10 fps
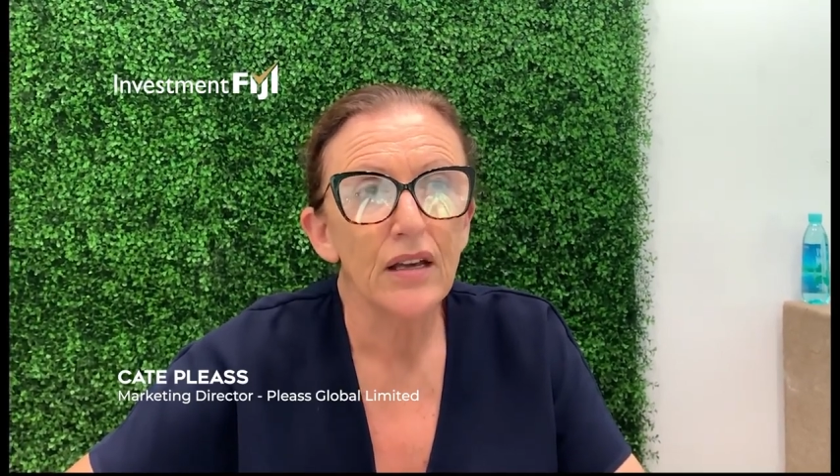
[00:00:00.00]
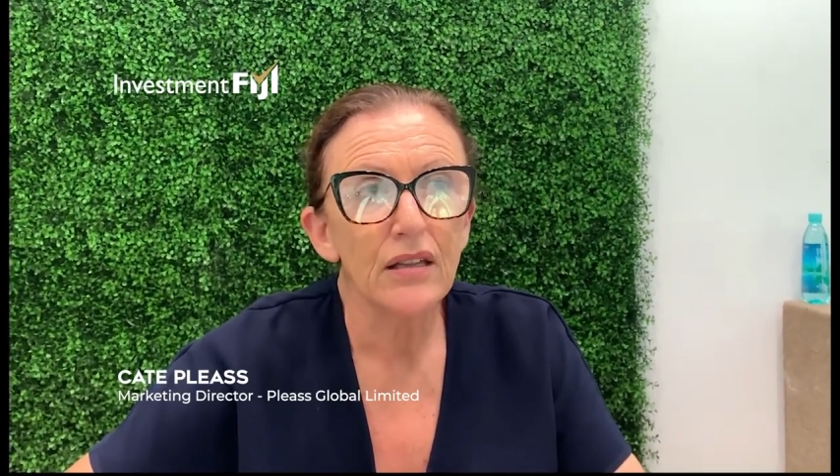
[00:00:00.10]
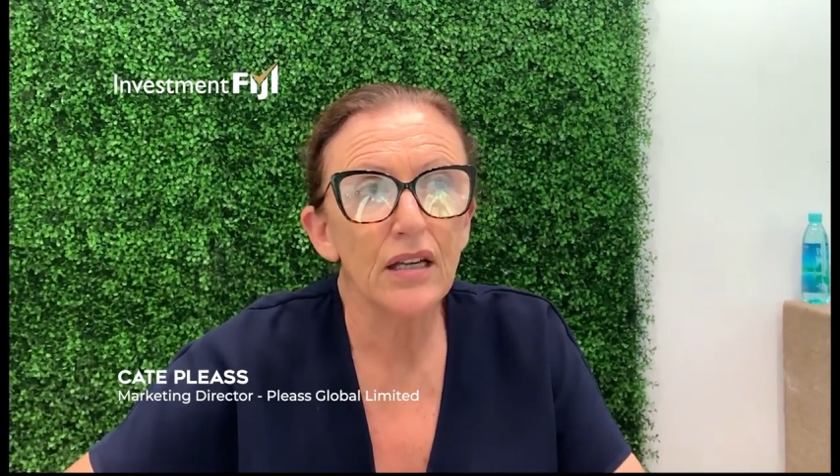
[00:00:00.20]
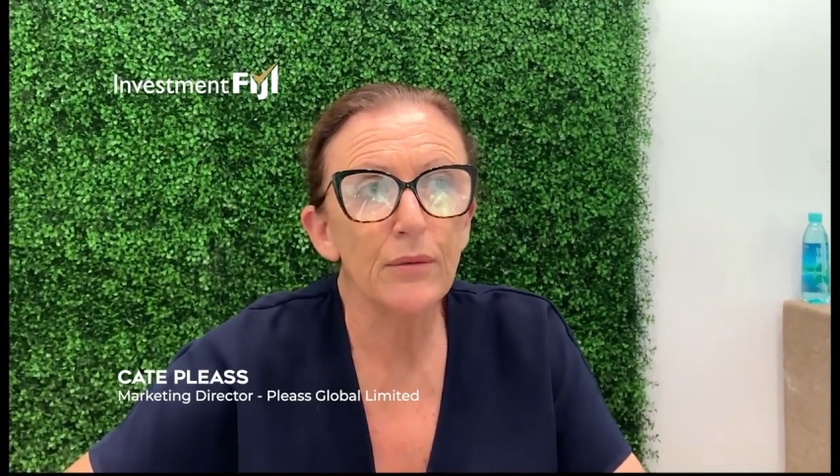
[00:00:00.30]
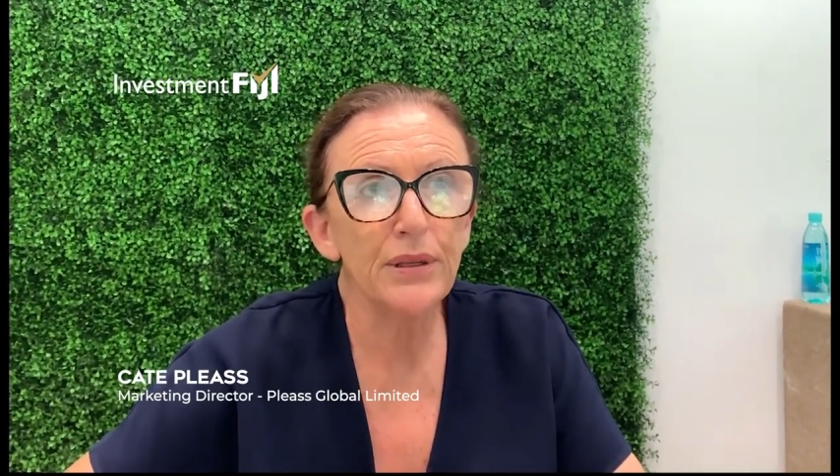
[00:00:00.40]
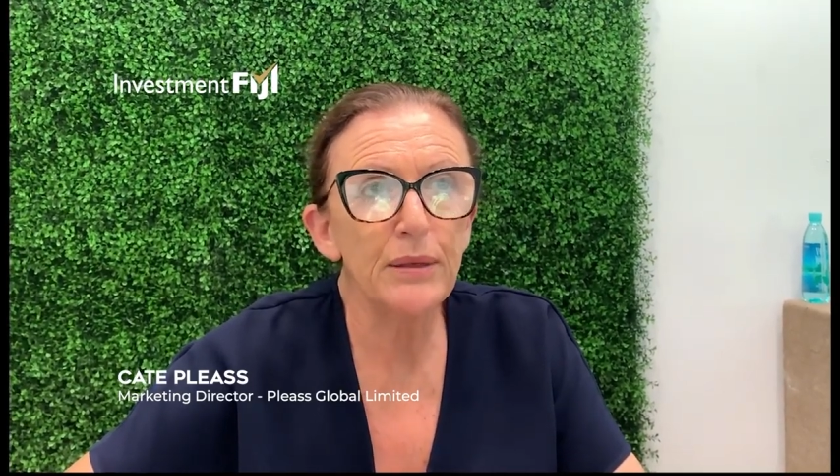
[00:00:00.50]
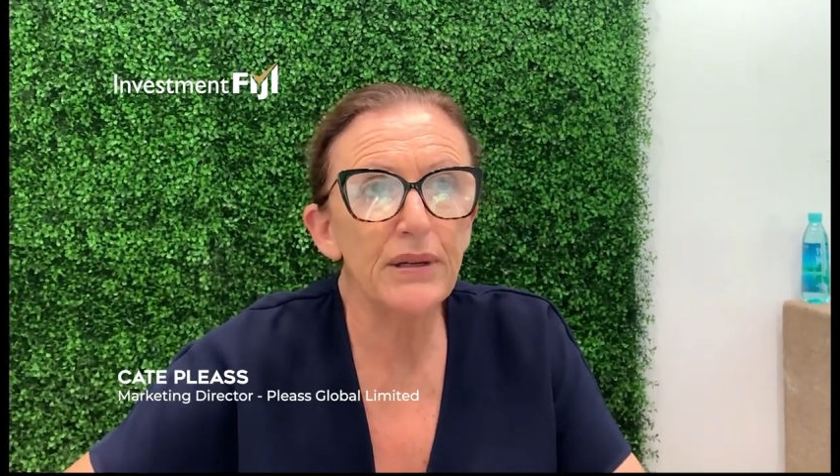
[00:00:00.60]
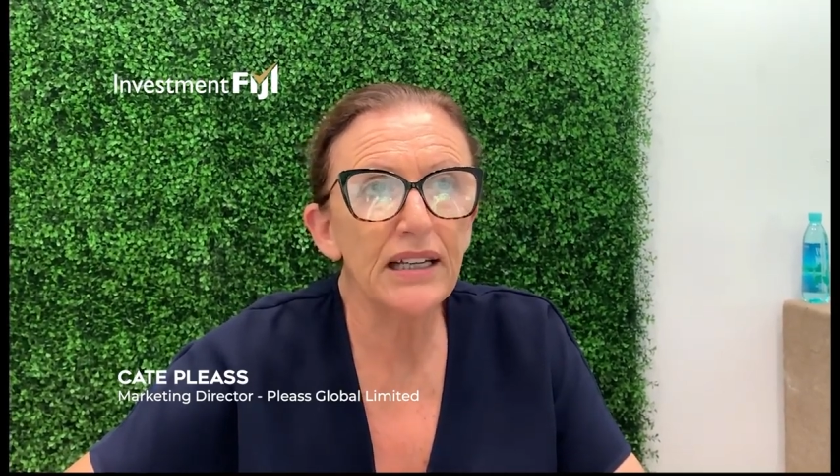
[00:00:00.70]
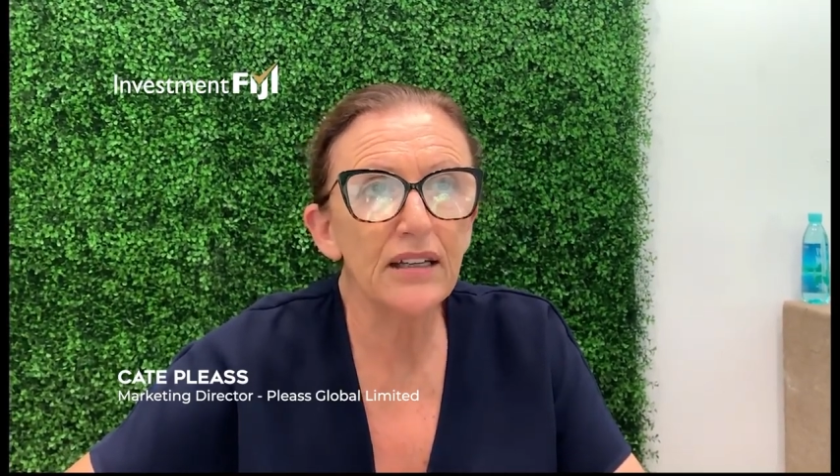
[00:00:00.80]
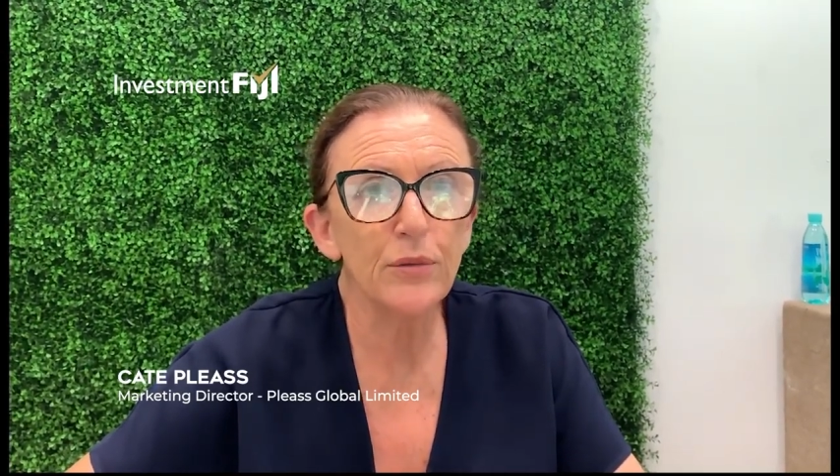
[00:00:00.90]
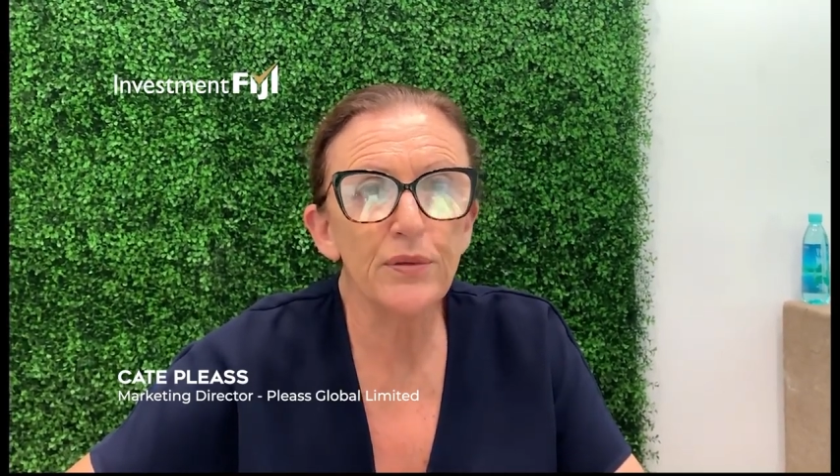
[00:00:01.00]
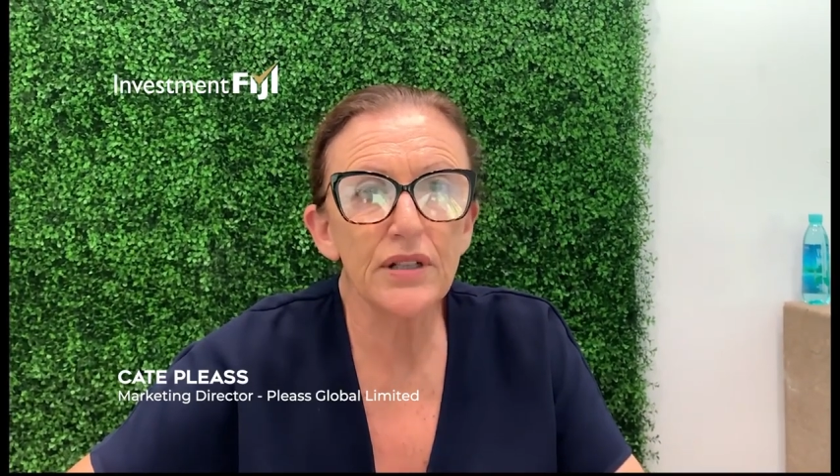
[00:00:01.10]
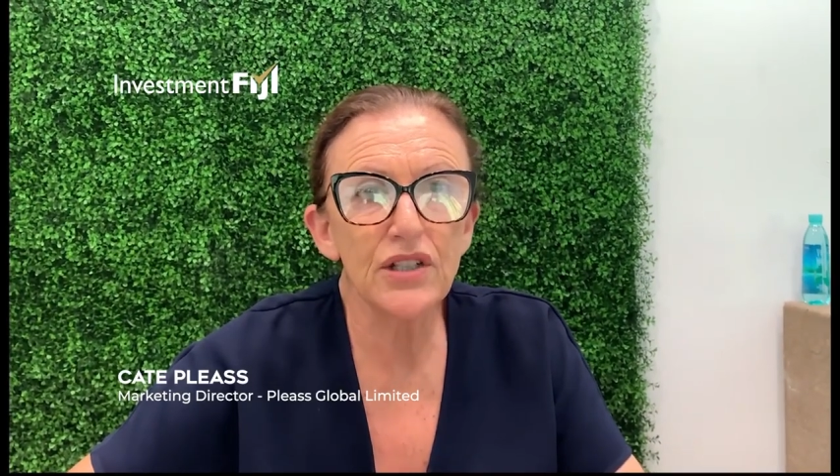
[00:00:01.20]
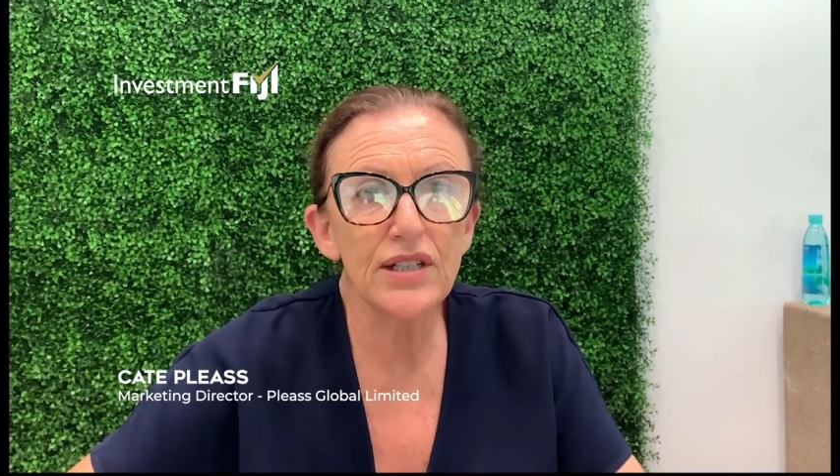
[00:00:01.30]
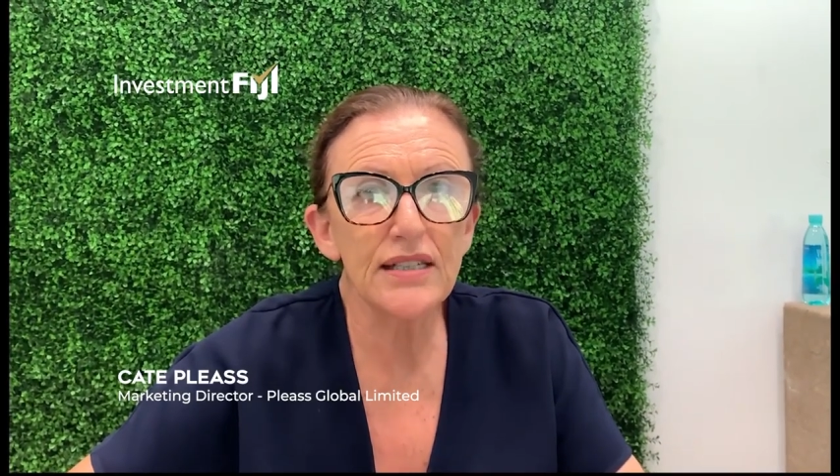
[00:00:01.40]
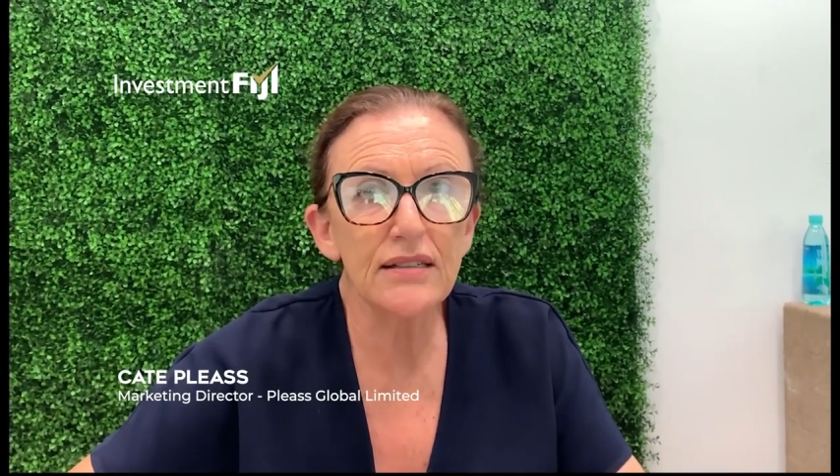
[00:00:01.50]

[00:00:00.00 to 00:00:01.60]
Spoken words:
The company began operations